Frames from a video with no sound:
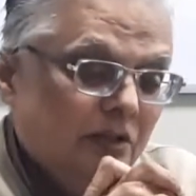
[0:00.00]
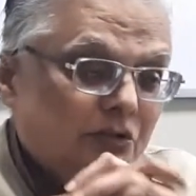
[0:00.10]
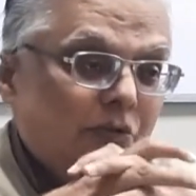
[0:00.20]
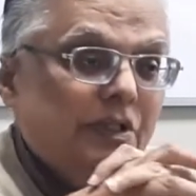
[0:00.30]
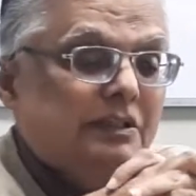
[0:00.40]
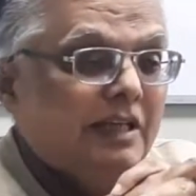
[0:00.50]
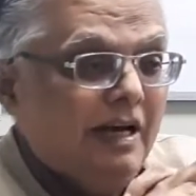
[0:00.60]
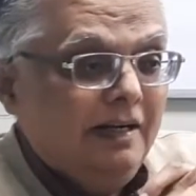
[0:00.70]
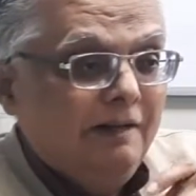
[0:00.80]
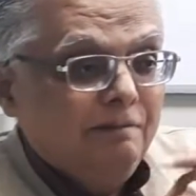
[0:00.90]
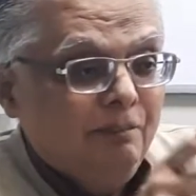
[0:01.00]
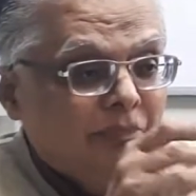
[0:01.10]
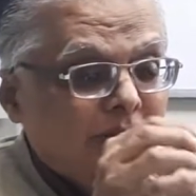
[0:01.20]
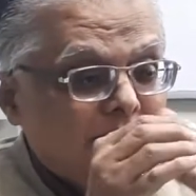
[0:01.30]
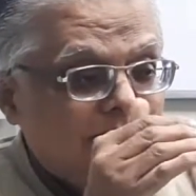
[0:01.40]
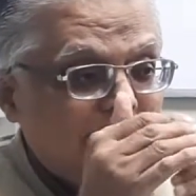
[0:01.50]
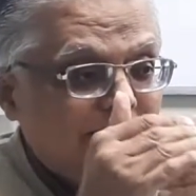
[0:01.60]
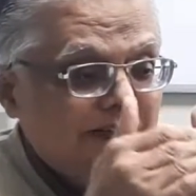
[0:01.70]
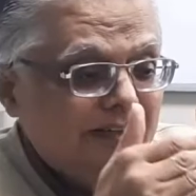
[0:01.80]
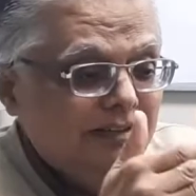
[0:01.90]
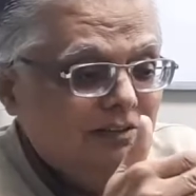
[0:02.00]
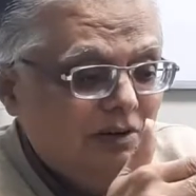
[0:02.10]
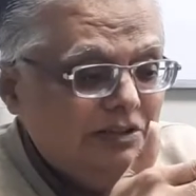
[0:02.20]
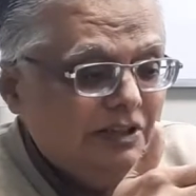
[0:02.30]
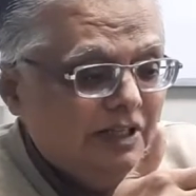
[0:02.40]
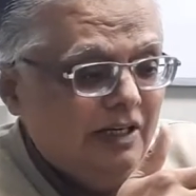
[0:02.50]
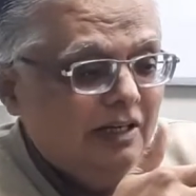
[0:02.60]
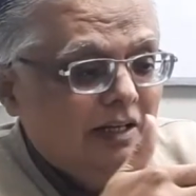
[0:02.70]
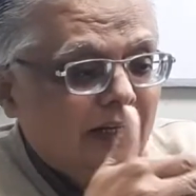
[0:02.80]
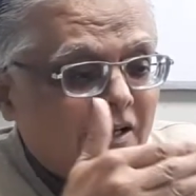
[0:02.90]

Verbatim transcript: So, he said that this is logical